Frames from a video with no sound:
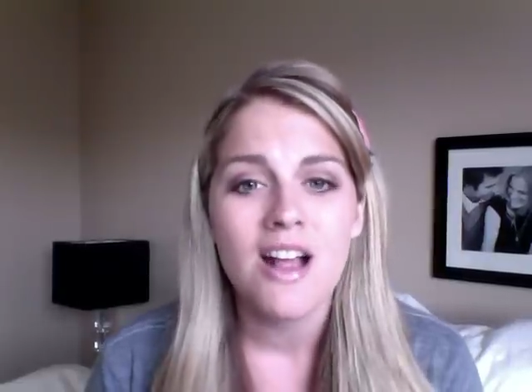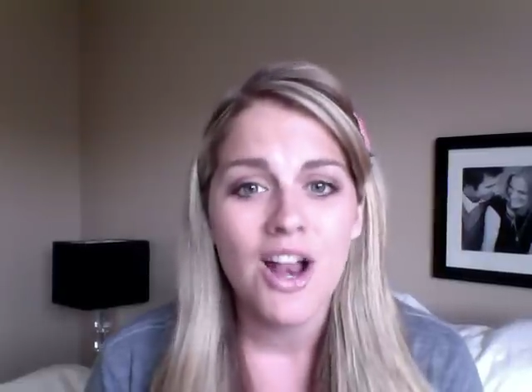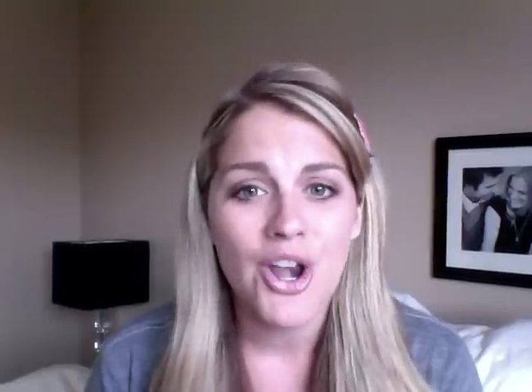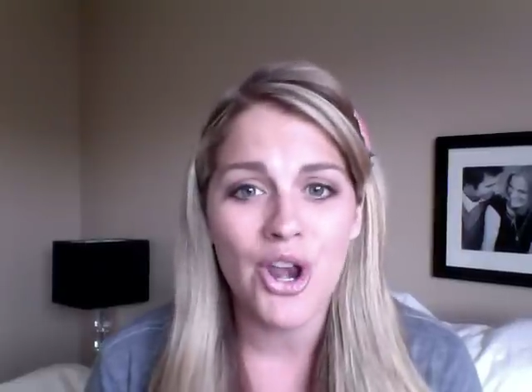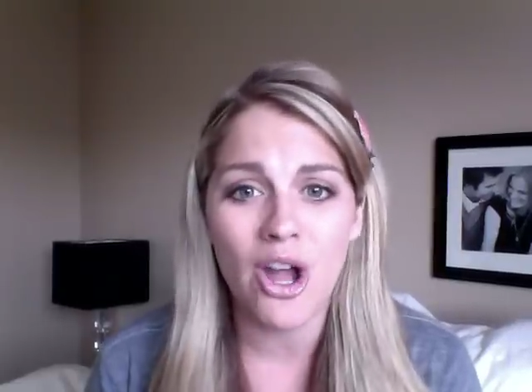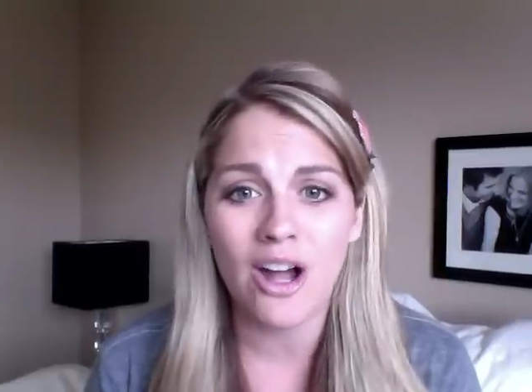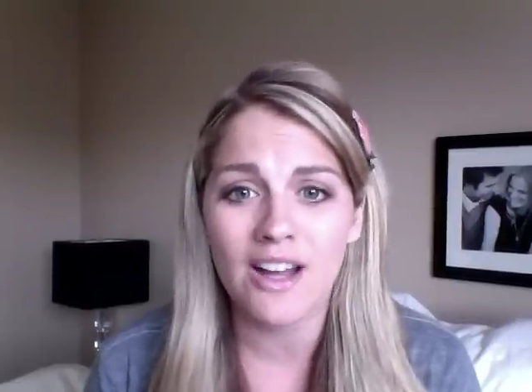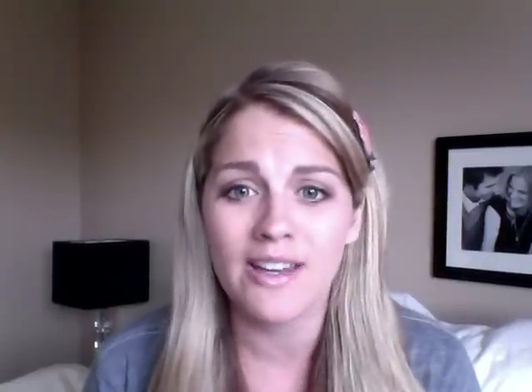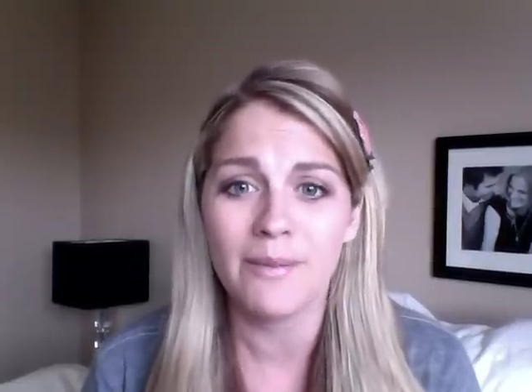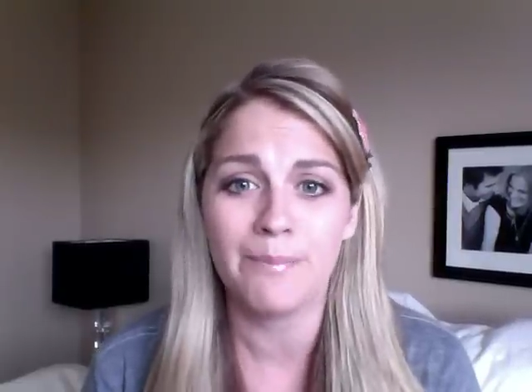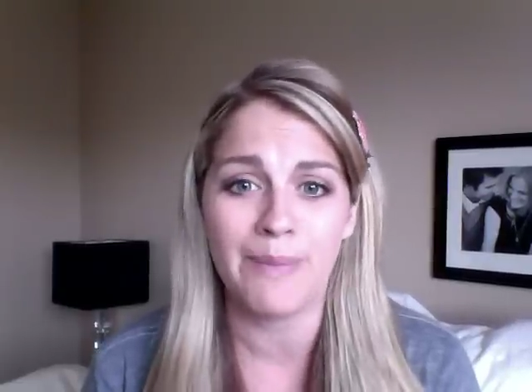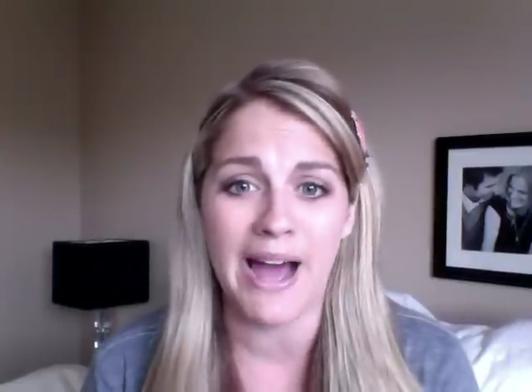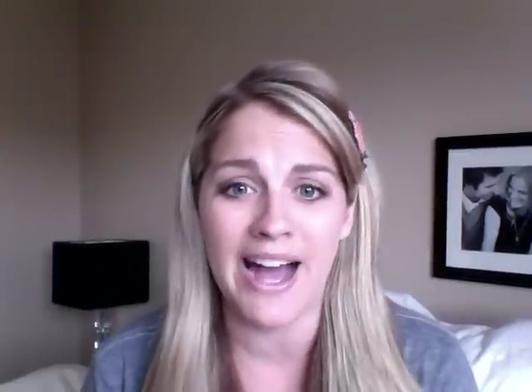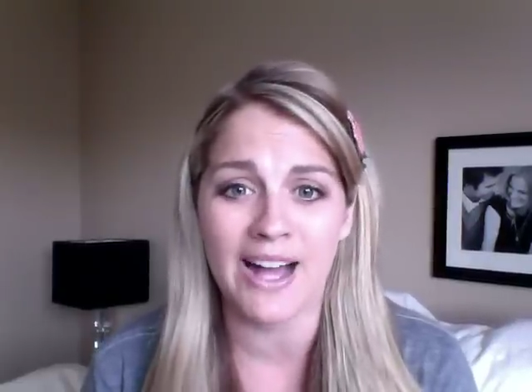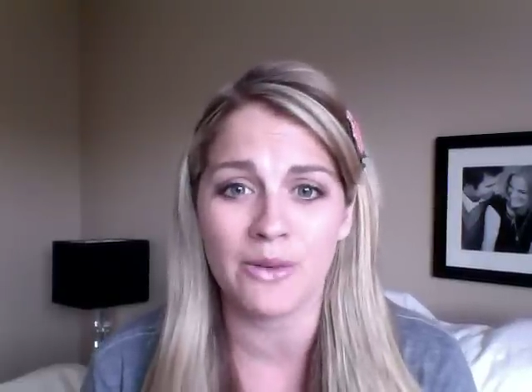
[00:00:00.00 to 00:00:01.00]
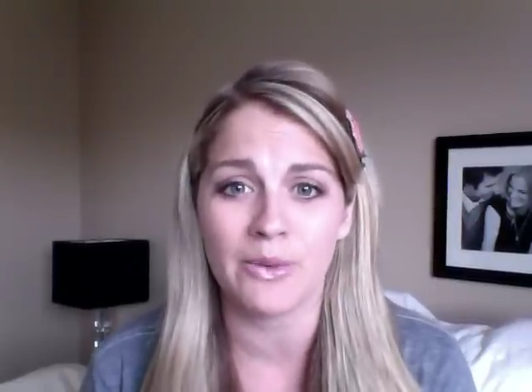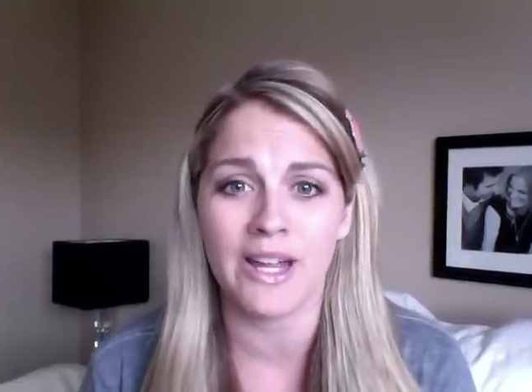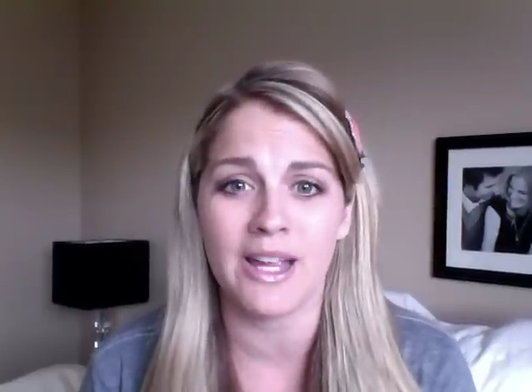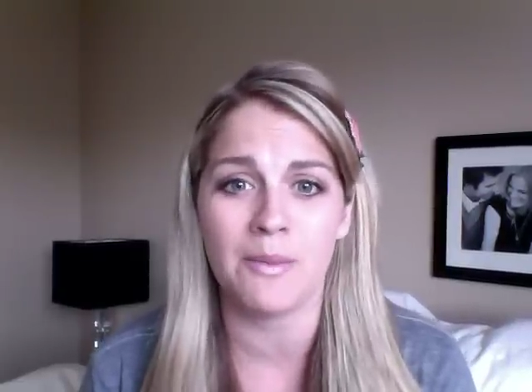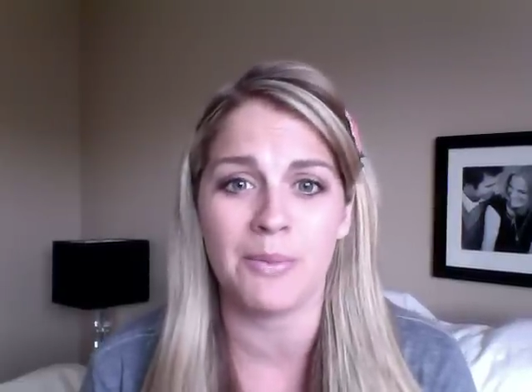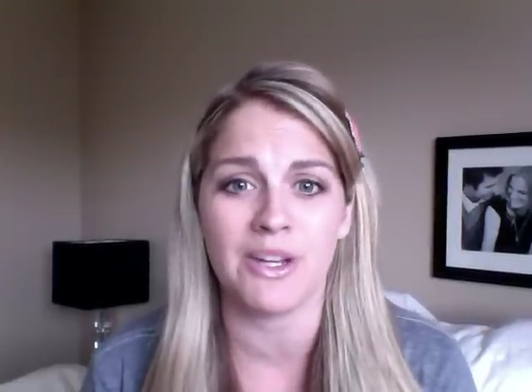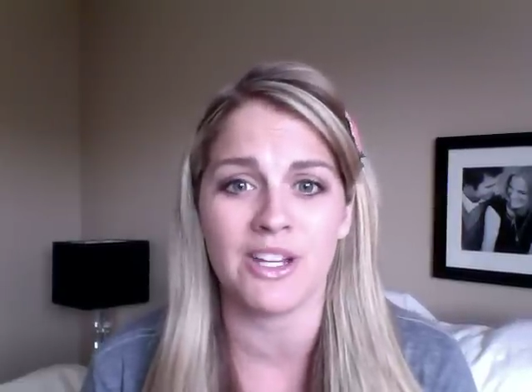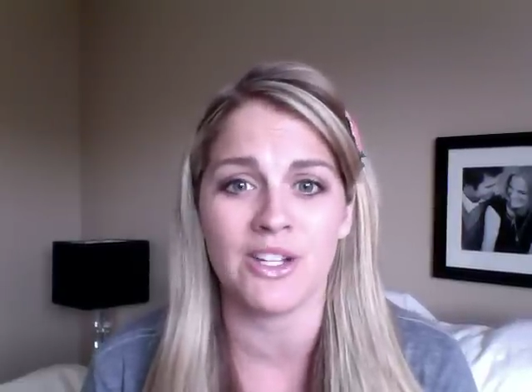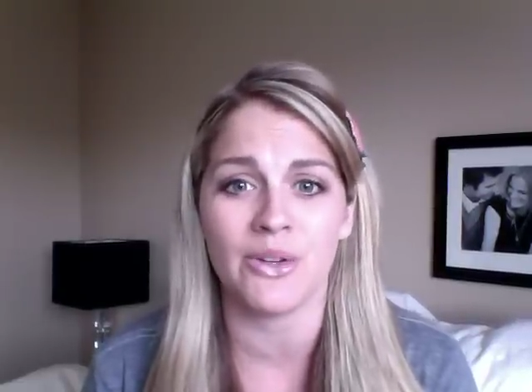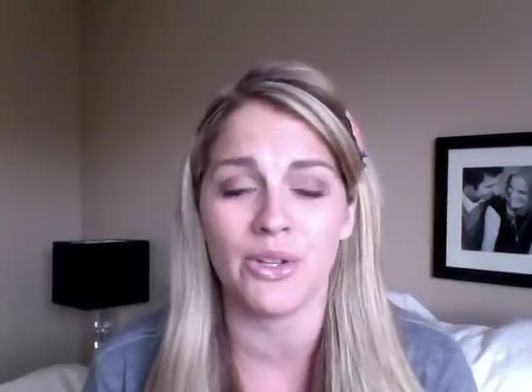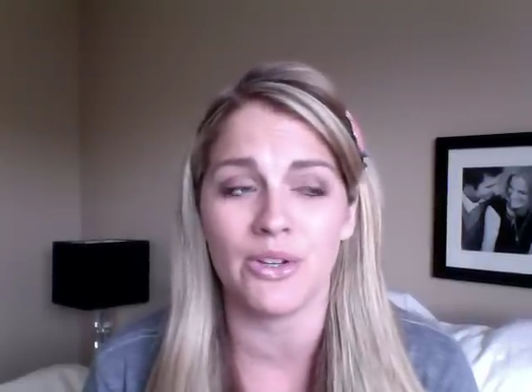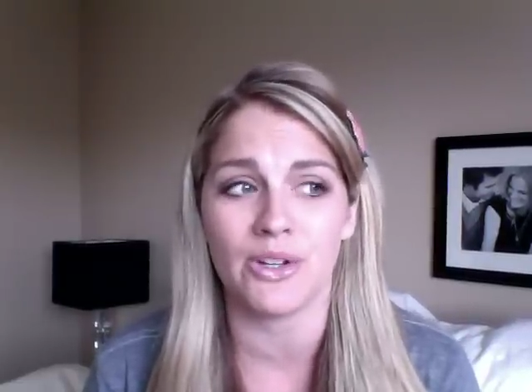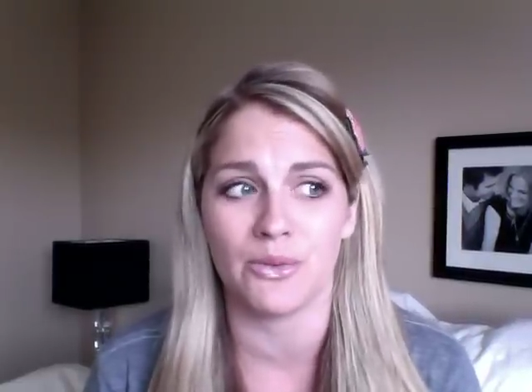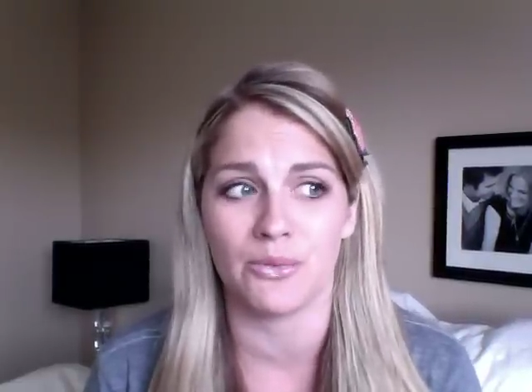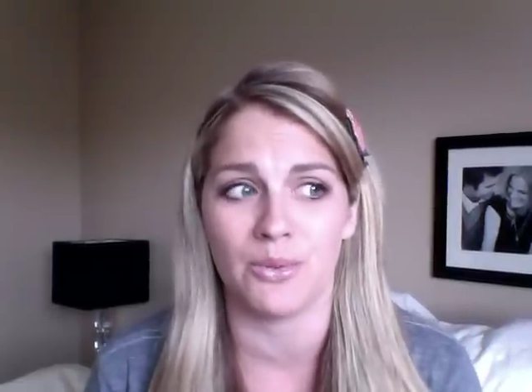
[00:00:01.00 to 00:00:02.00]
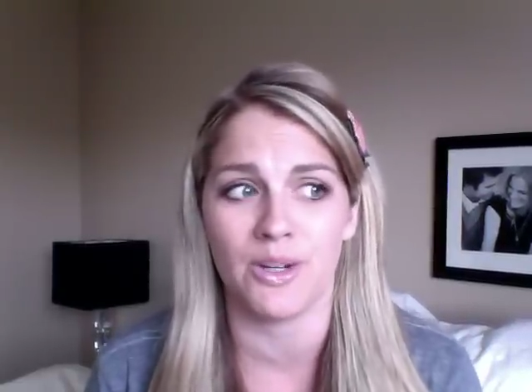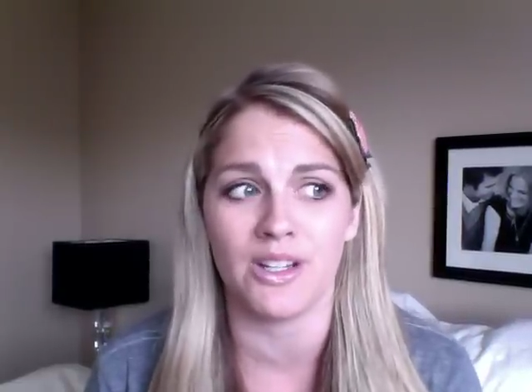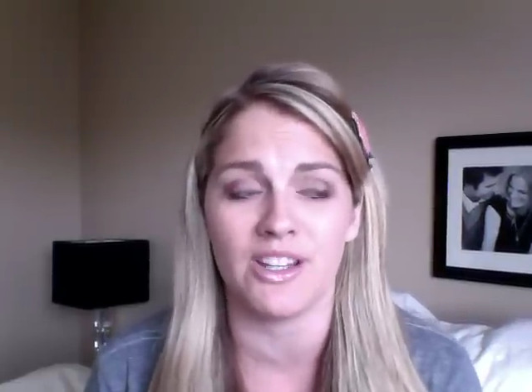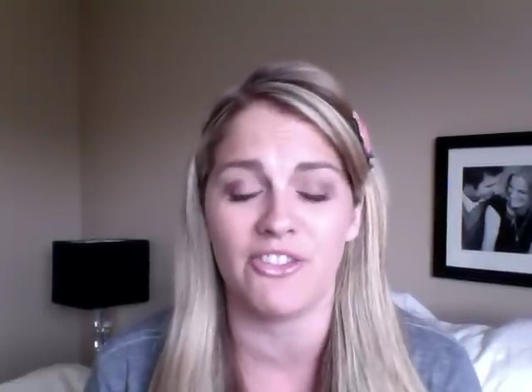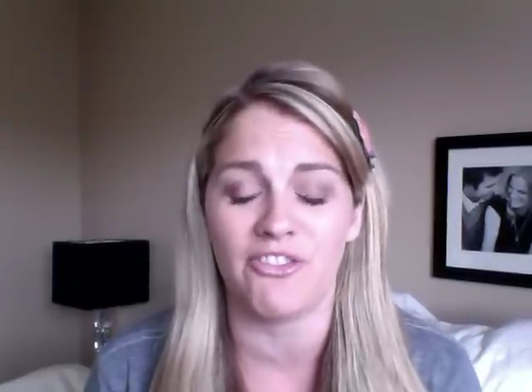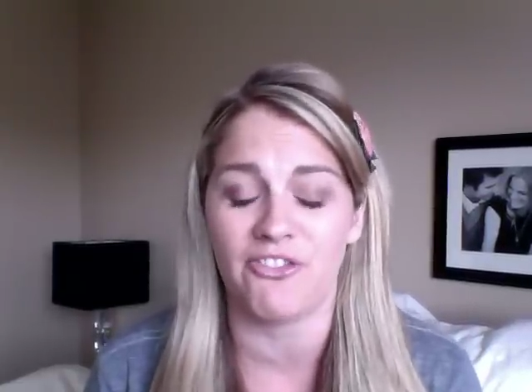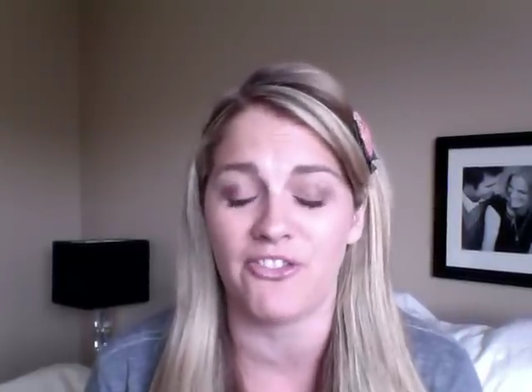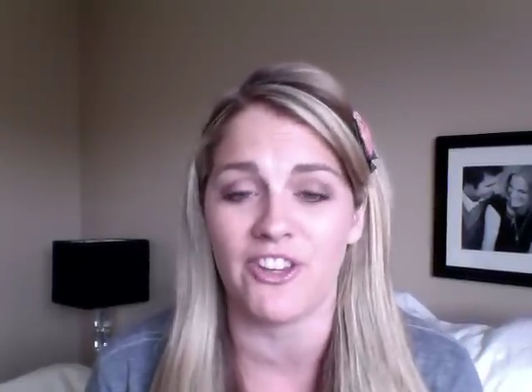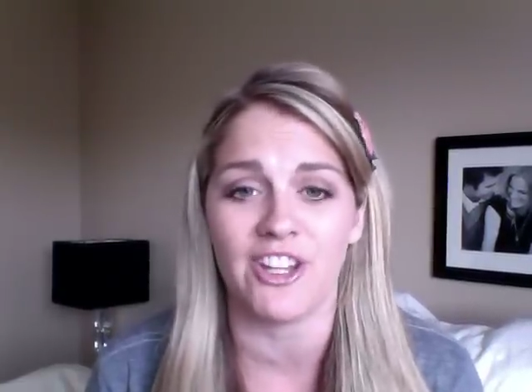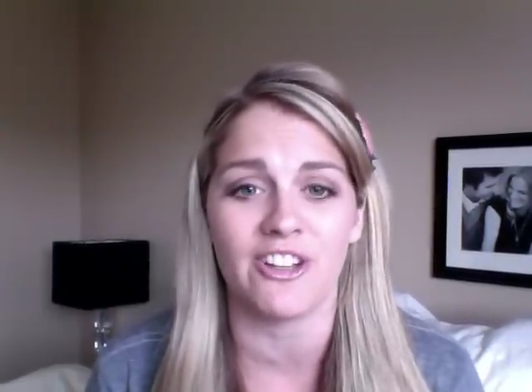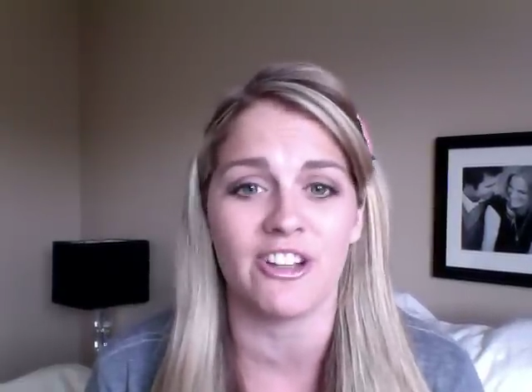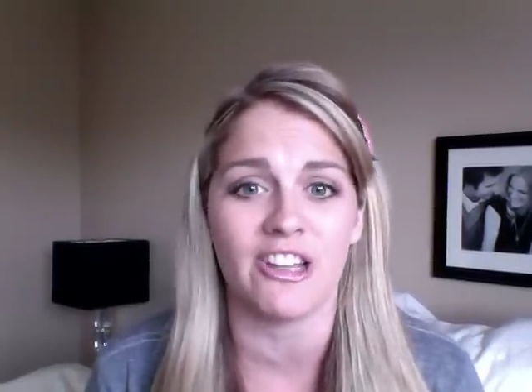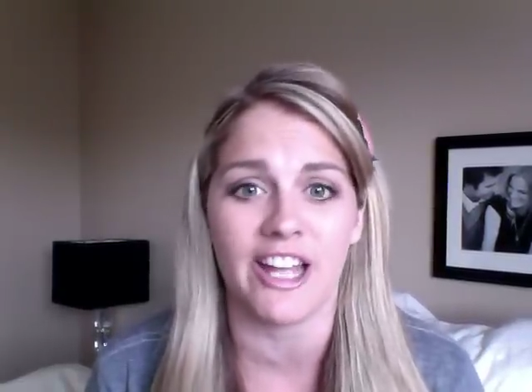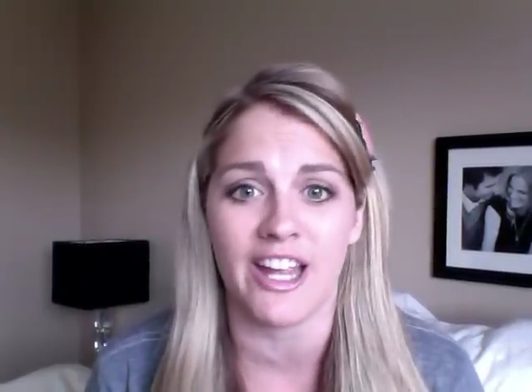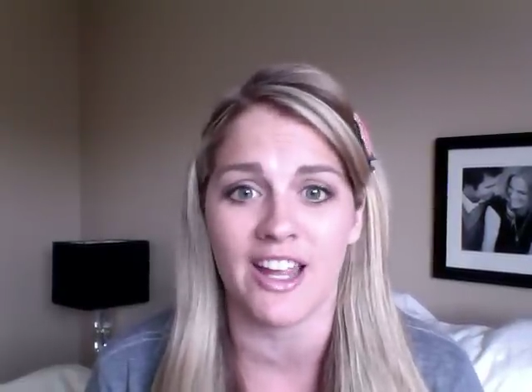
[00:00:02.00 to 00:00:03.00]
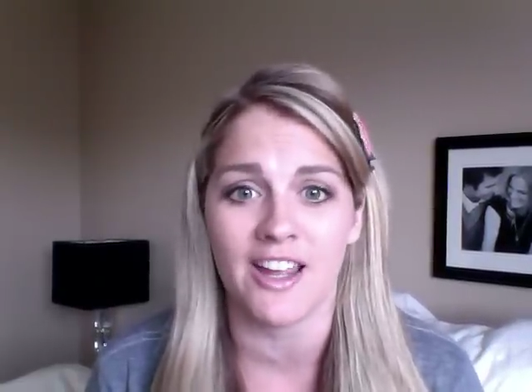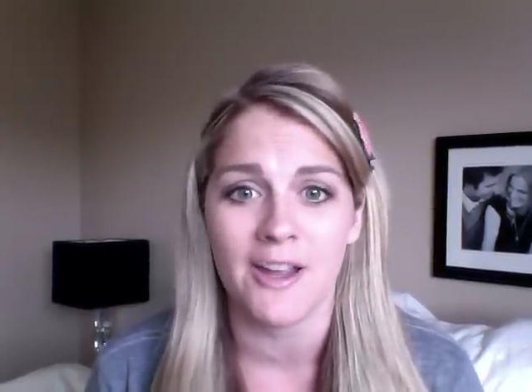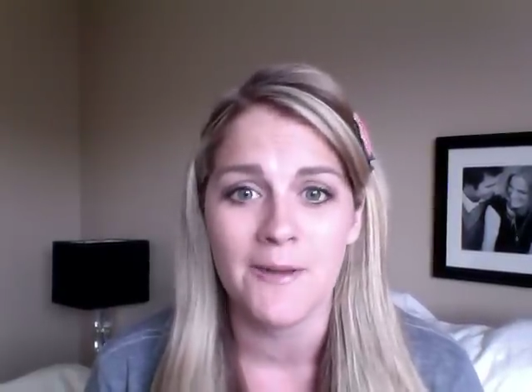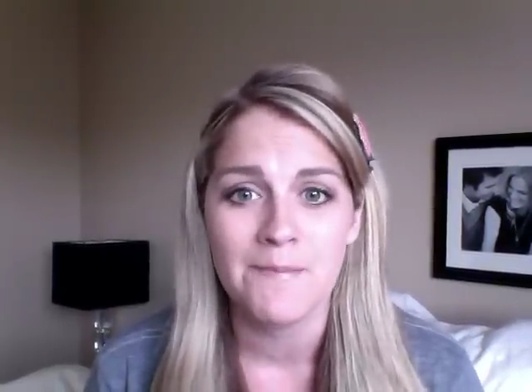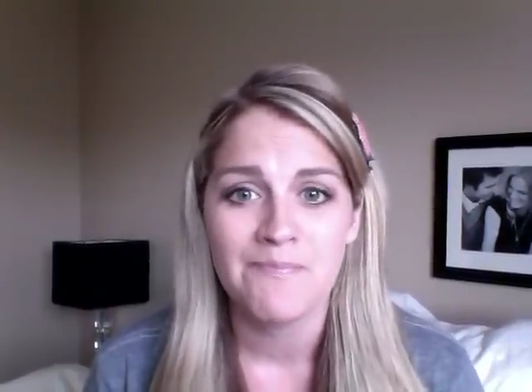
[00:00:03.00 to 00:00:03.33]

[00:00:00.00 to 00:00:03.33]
Not in a bad way, but you could really feel like